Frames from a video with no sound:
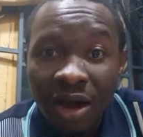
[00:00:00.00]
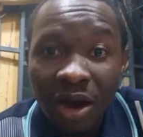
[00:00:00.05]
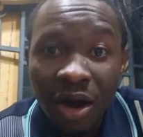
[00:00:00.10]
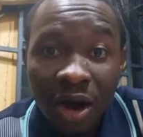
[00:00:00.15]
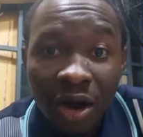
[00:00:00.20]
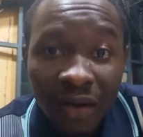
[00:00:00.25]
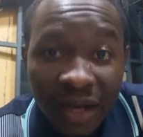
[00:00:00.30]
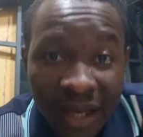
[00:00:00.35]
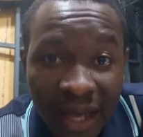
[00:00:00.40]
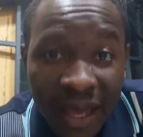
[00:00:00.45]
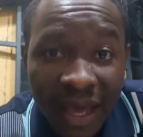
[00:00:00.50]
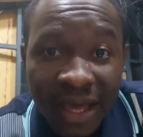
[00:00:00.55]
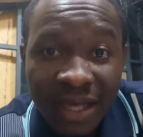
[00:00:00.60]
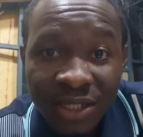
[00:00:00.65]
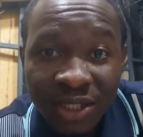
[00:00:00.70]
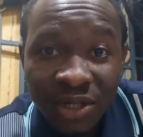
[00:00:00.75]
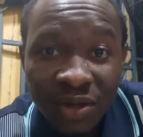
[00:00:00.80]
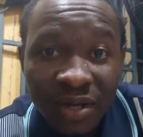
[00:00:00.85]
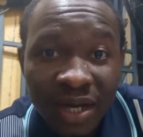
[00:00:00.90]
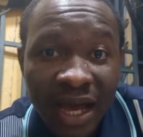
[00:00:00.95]
Okay,
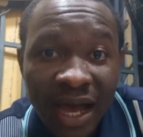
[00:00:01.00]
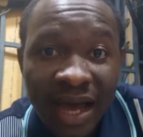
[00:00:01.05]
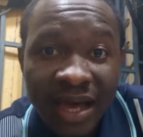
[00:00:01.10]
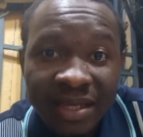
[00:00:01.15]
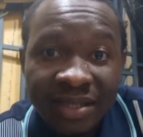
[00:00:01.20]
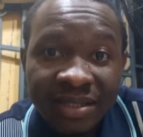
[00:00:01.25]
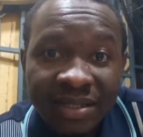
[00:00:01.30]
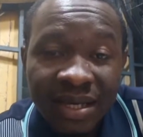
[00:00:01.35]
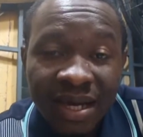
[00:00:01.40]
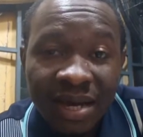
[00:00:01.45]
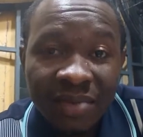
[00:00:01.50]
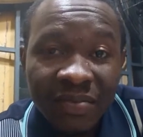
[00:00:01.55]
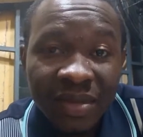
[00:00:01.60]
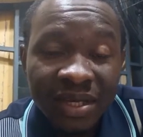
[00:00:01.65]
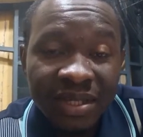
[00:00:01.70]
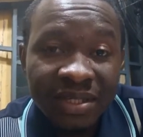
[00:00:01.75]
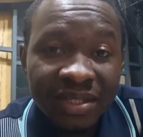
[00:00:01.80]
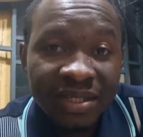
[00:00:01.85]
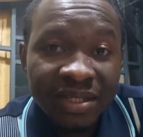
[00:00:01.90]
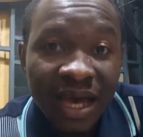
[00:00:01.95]
so guys, I'm
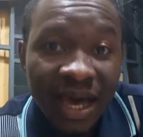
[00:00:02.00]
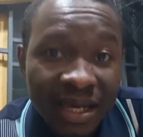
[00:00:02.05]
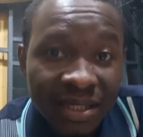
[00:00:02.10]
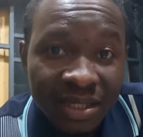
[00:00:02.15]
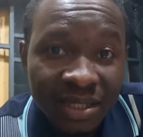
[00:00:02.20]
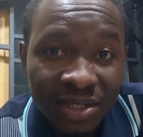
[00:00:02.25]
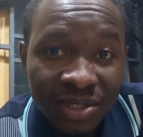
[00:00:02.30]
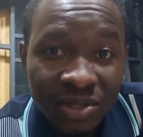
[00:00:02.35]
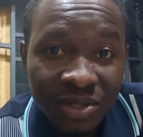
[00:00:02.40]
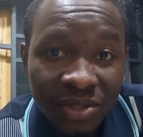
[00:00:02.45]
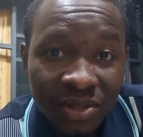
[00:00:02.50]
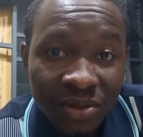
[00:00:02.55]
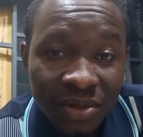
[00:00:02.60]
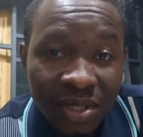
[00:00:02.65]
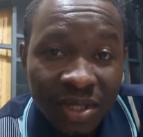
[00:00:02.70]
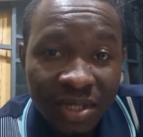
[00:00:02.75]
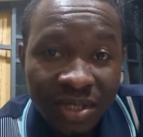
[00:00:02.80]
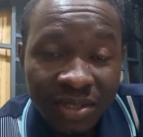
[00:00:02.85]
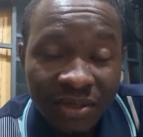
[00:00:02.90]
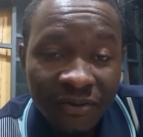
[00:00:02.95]
excited to do
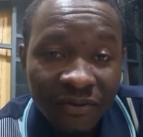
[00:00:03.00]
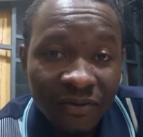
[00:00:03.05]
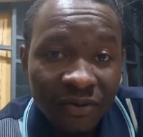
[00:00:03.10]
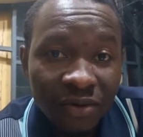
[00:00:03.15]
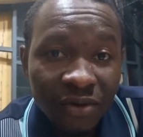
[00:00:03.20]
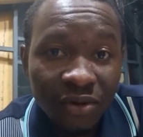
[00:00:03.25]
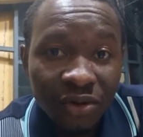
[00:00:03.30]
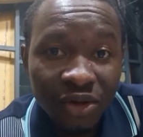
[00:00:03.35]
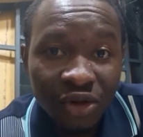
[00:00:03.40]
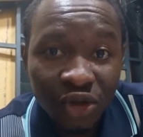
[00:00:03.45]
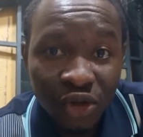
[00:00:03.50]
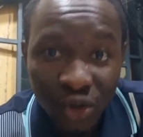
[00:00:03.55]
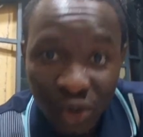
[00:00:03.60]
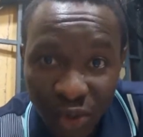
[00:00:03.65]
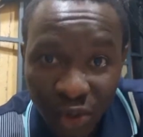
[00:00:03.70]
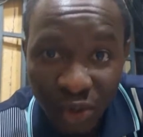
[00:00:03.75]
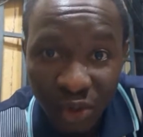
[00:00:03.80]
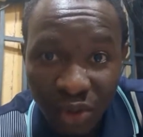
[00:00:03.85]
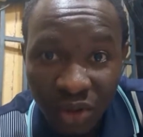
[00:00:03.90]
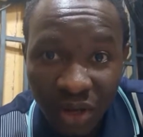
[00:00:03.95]
this for
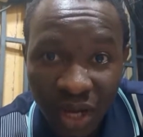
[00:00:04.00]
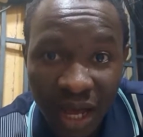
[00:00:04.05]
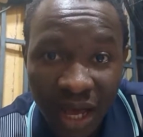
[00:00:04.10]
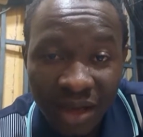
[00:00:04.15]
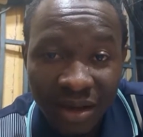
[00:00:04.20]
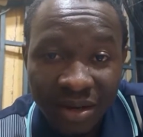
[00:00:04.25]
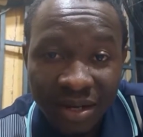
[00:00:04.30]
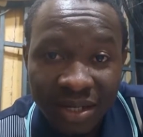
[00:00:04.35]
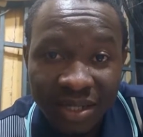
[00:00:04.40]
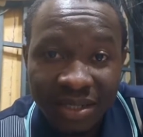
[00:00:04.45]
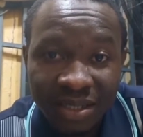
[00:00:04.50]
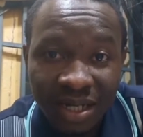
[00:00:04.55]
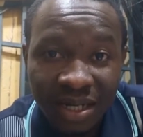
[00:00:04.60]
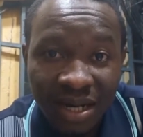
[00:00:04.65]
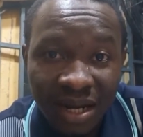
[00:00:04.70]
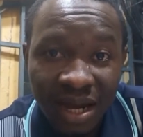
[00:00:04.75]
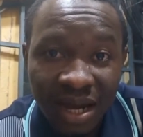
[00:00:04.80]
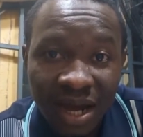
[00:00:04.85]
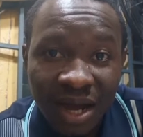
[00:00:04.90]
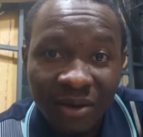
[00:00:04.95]
you. I
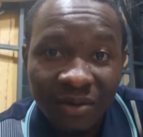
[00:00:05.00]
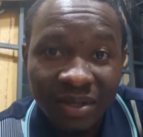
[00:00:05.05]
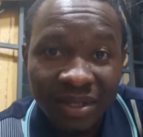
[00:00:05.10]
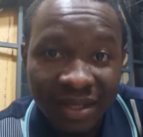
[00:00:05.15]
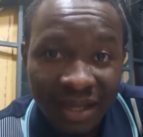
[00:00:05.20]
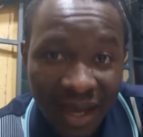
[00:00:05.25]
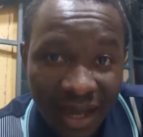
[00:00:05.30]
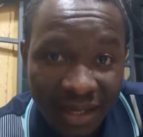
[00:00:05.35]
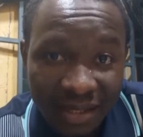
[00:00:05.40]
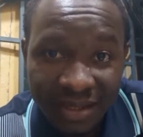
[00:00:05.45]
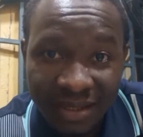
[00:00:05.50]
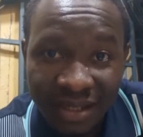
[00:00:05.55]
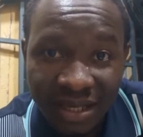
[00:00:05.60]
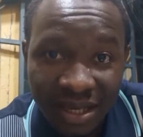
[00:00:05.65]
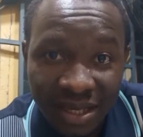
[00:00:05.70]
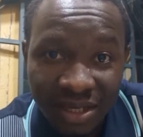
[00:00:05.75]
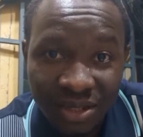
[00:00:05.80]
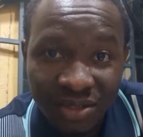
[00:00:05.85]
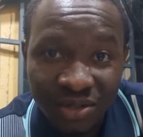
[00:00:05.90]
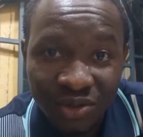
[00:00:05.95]
understand how
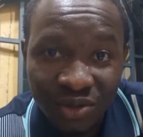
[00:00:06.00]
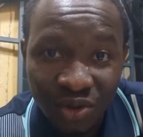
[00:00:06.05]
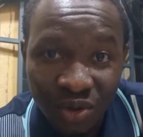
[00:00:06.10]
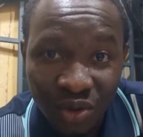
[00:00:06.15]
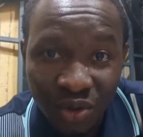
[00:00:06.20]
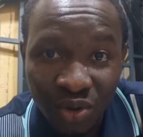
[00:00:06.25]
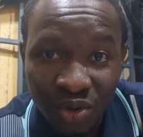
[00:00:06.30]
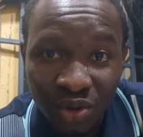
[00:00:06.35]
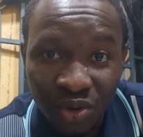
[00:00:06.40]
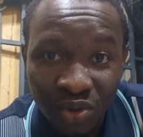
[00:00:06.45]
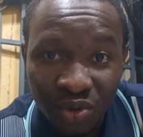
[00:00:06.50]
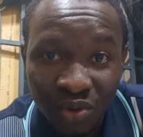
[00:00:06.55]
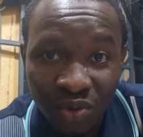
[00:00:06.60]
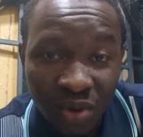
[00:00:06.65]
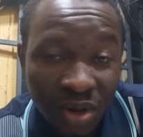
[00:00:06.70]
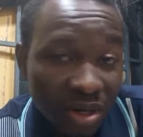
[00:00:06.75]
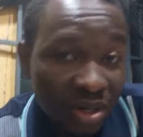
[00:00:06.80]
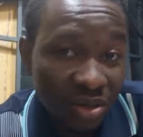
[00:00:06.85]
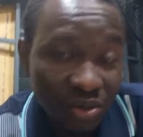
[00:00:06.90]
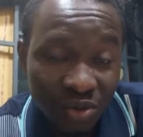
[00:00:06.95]
tasking school
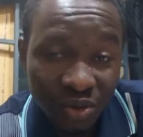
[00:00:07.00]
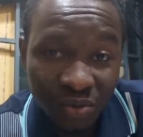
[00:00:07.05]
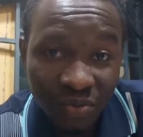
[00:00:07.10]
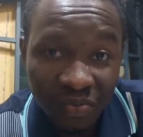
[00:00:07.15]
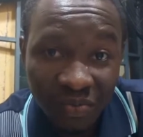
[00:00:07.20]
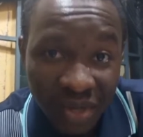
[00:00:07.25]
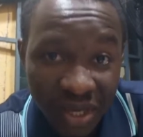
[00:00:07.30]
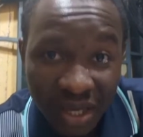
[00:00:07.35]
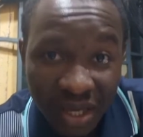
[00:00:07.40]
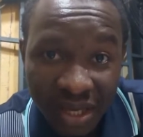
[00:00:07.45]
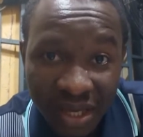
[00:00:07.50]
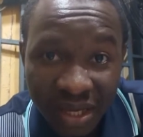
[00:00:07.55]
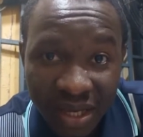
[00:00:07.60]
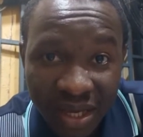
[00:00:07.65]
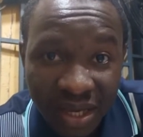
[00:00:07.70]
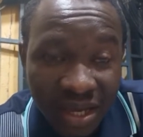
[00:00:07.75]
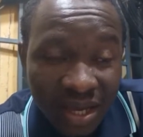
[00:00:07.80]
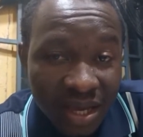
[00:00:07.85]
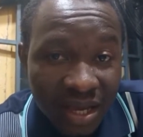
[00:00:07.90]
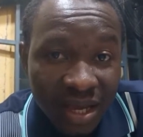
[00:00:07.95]
work could be.
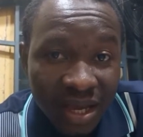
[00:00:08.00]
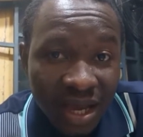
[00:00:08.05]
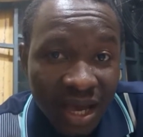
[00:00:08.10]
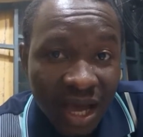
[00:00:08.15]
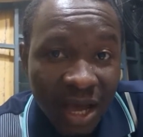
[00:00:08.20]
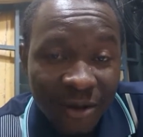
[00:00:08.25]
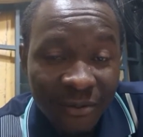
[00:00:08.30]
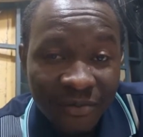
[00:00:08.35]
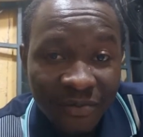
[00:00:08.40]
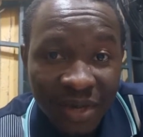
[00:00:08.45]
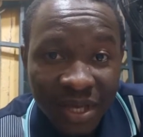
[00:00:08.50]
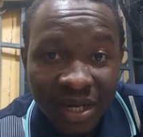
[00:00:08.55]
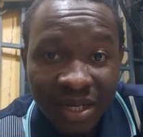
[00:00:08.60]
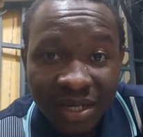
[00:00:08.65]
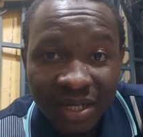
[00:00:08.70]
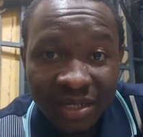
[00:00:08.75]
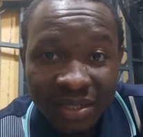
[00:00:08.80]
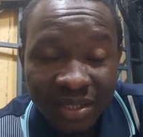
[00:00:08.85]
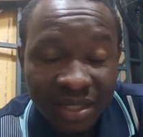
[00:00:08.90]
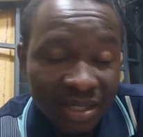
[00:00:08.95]
I've been
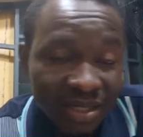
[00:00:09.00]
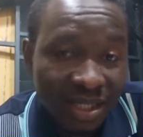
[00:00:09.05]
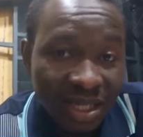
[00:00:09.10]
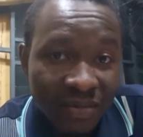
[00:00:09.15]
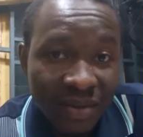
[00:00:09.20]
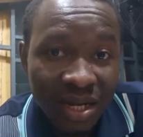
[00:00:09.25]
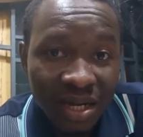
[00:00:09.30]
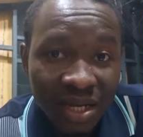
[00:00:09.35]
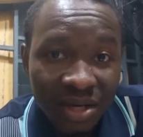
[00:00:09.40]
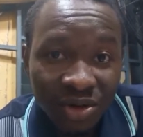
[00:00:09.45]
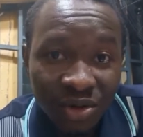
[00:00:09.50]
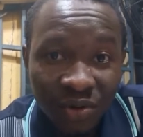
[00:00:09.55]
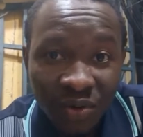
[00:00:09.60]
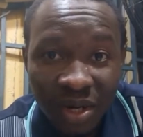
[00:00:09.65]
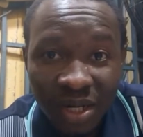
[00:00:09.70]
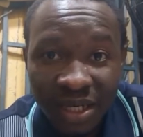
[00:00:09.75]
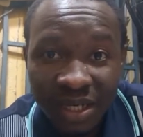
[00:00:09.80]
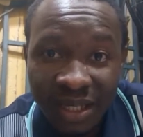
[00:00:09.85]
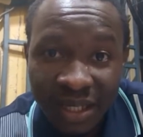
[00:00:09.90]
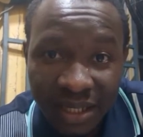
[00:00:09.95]
in the system and I know
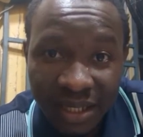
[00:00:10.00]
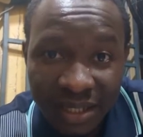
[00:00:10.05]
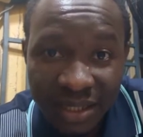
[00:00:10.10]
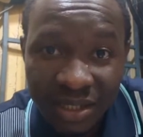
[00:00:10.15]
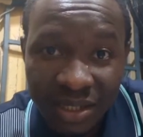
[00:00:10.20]
what it is.